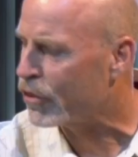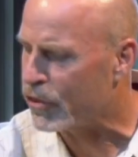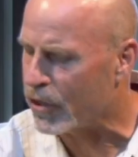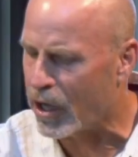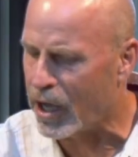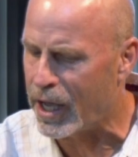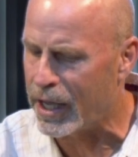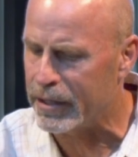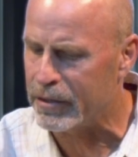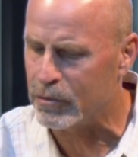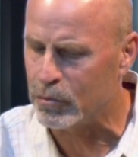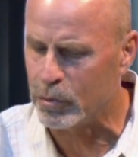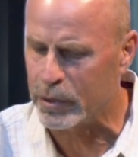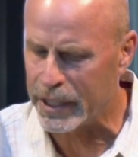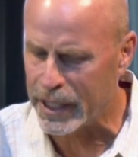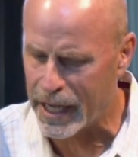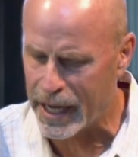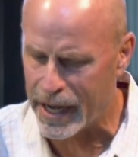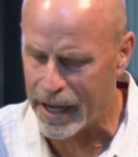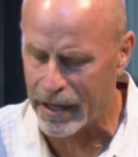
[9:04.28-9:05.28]
thought
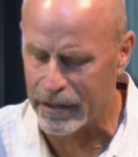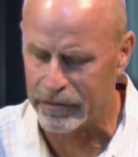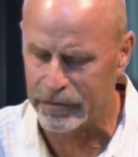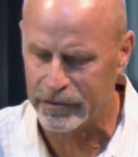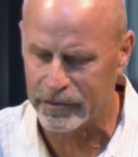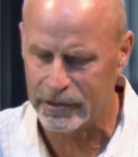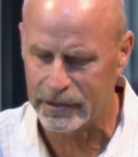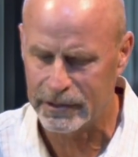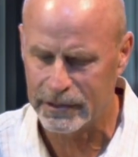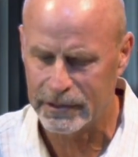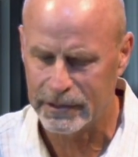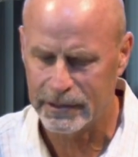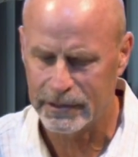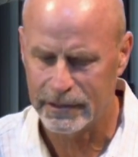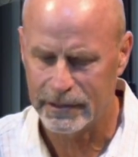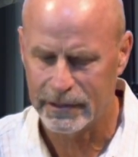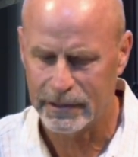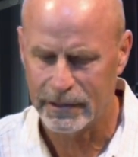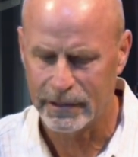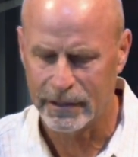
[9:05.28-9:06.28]
we have,
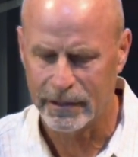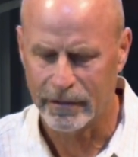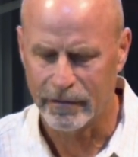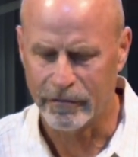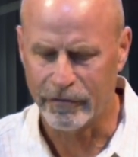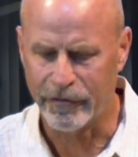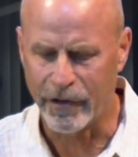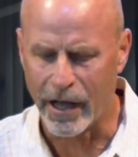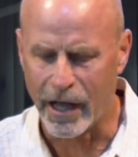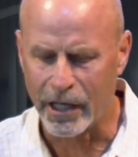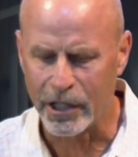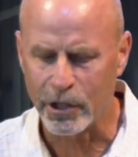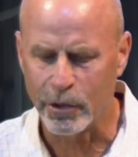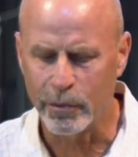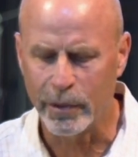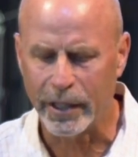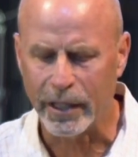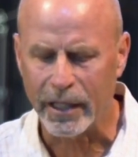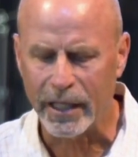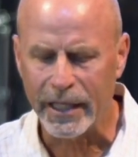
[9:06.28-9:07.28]

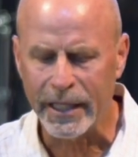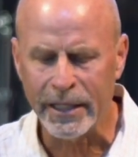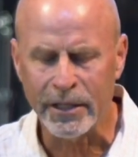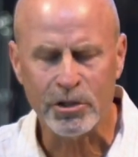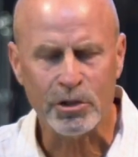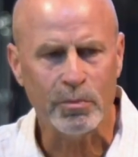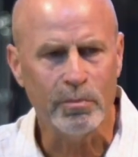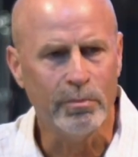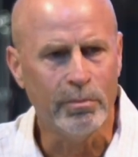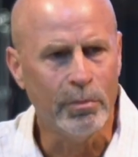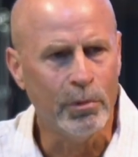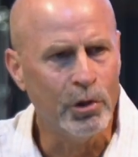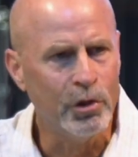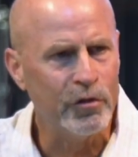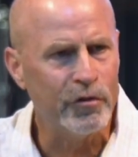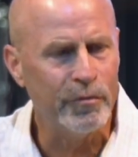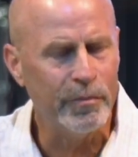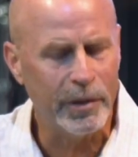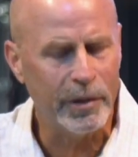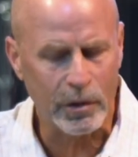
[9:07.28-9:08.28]
valuing each
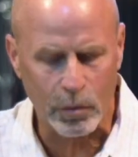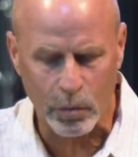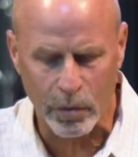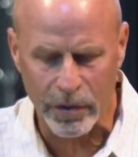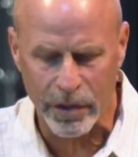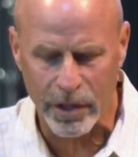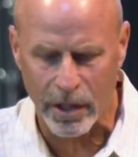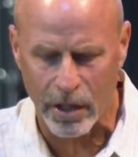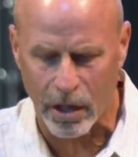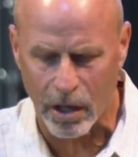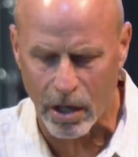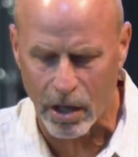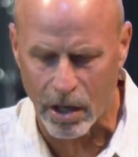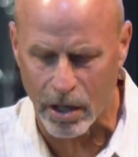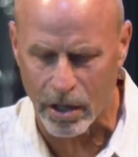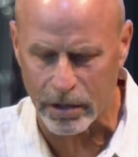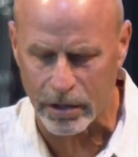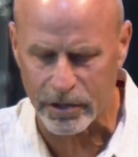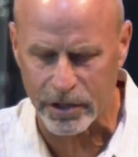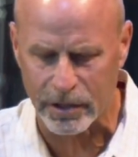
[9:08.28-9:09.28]
movement within our
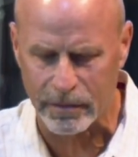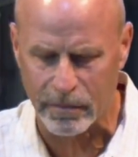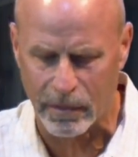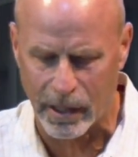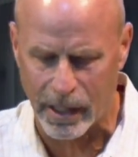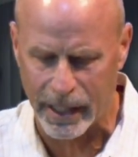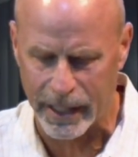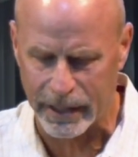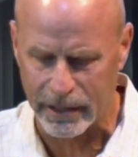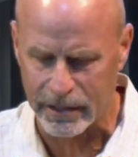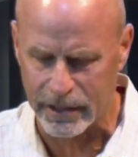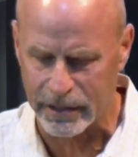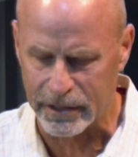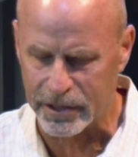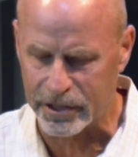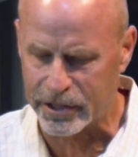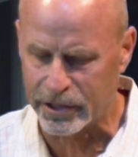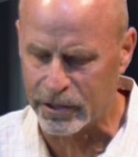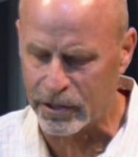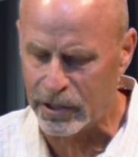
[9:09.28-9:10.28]
hearts and minds,
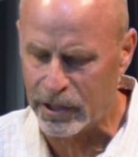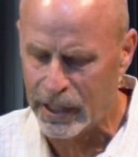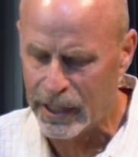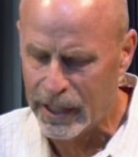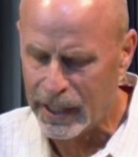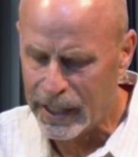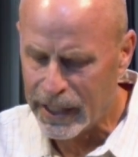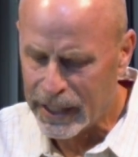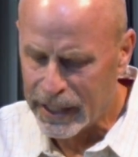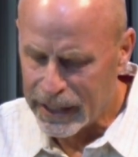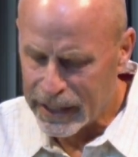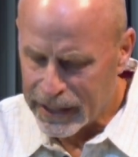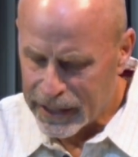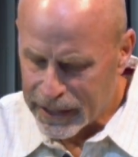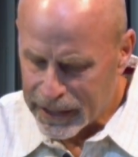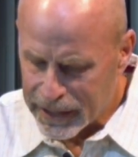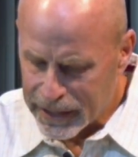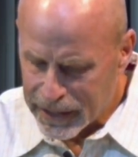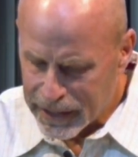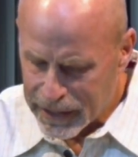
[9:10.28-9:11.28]
and still
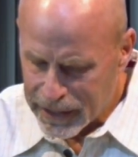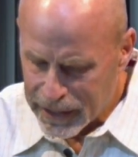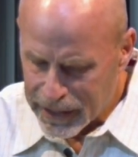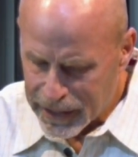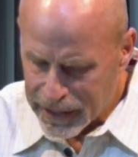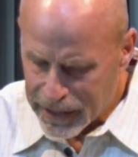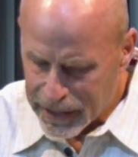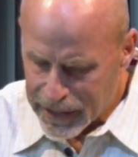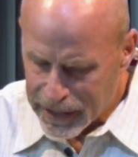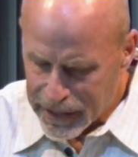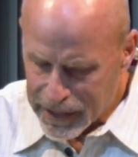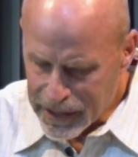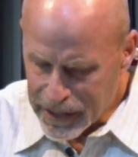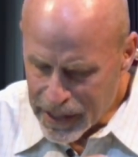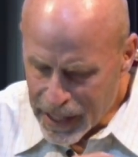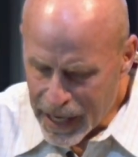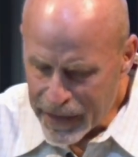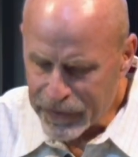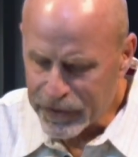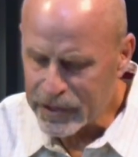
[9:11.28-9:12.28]

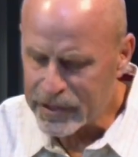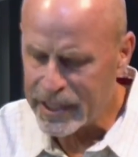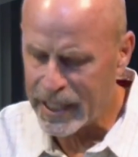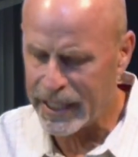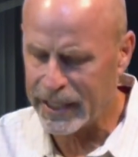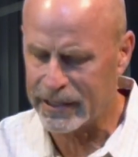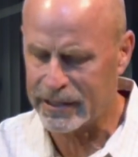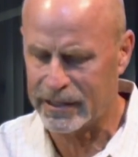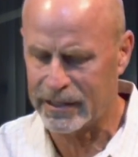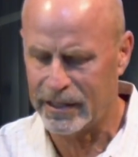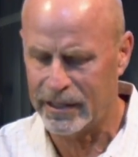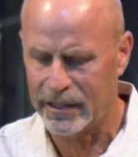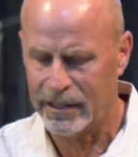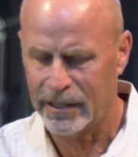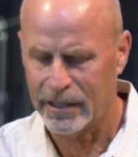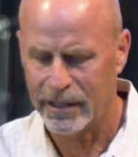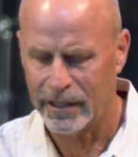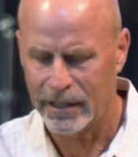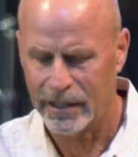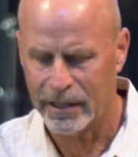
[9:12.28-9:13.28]
never
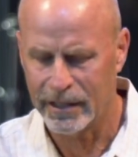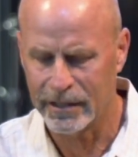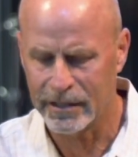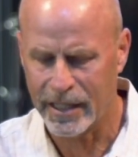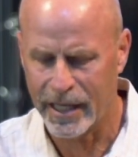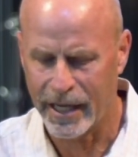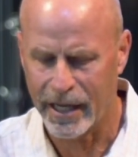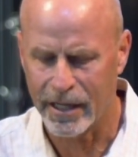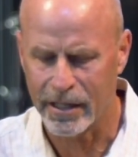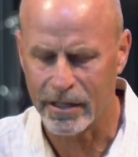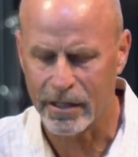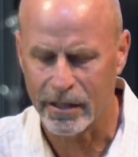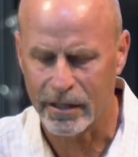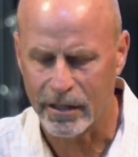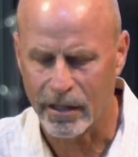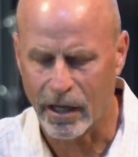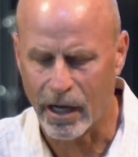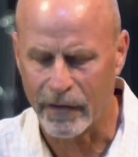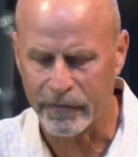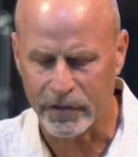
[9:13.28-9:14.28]
takes his hand
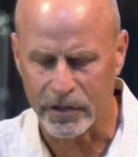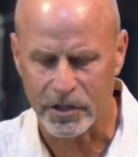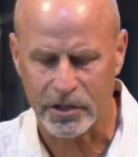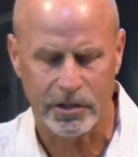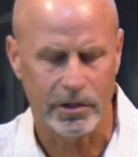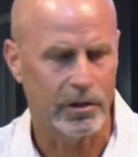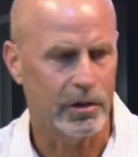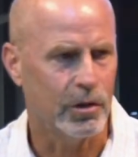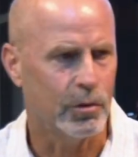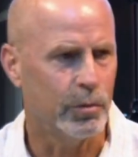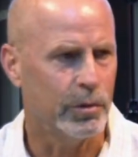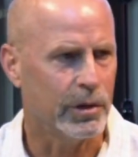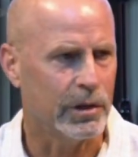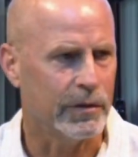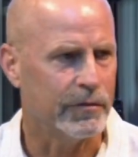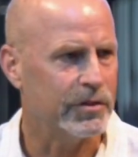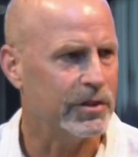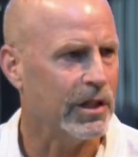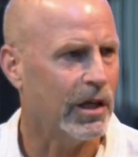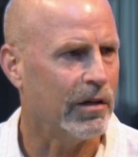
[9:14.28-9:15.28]
off the steering
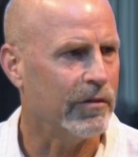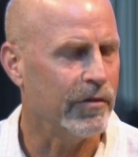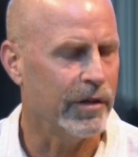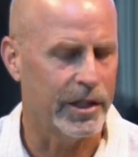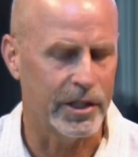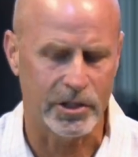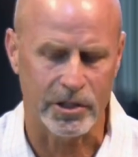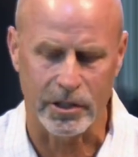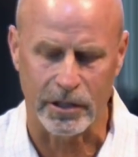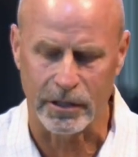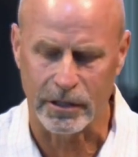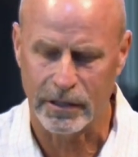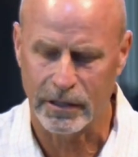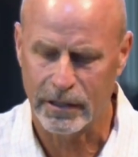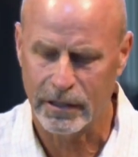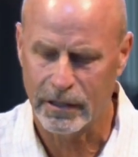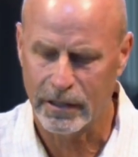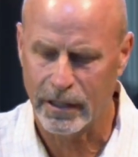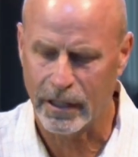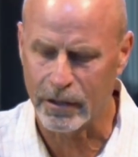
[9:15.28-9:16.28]
wheel of salvation
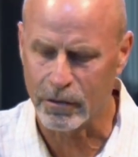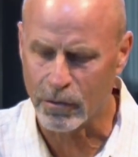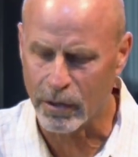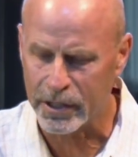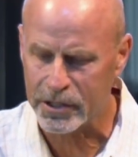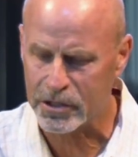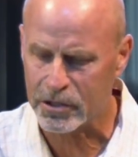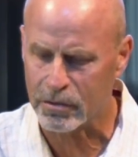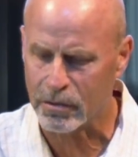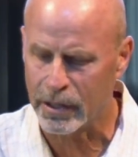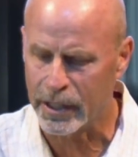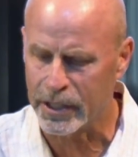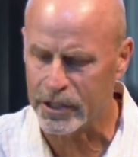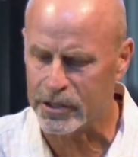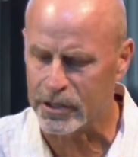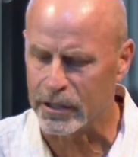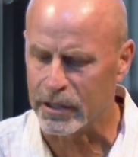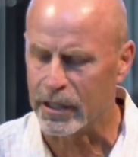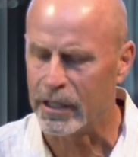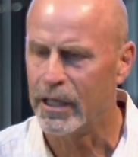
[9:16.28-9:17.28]
and
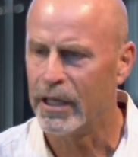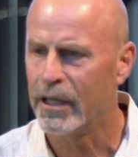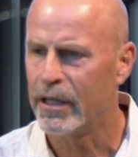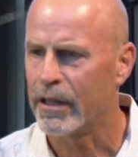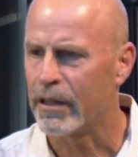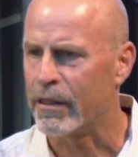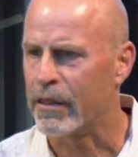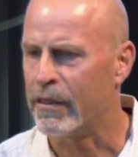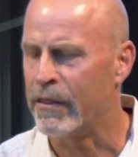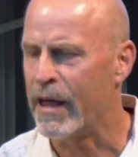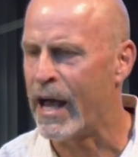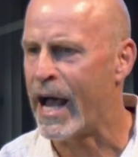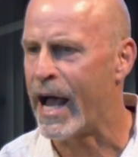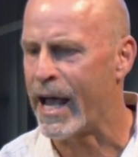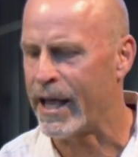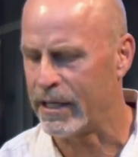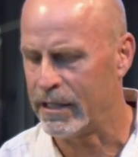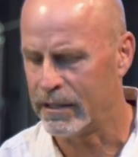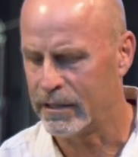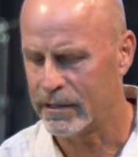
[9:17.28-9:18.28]
restoration,
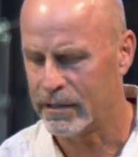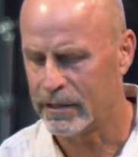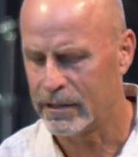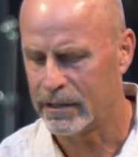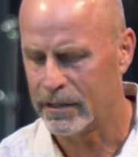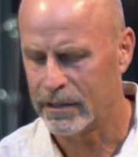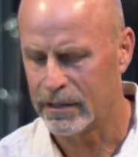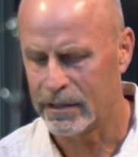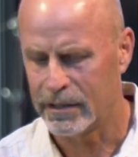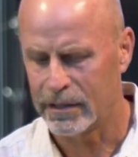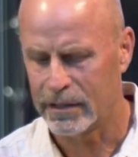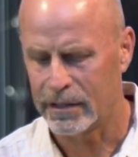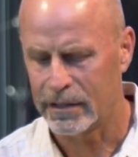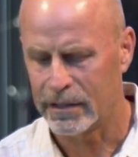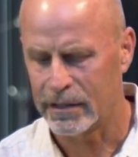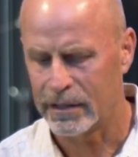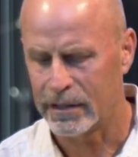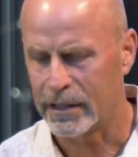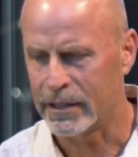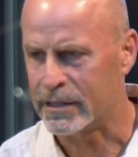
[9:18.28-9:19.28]
that
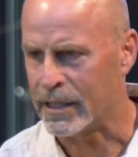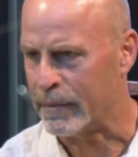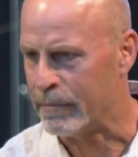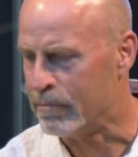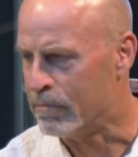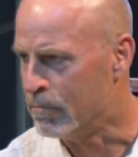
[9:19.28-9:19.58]
is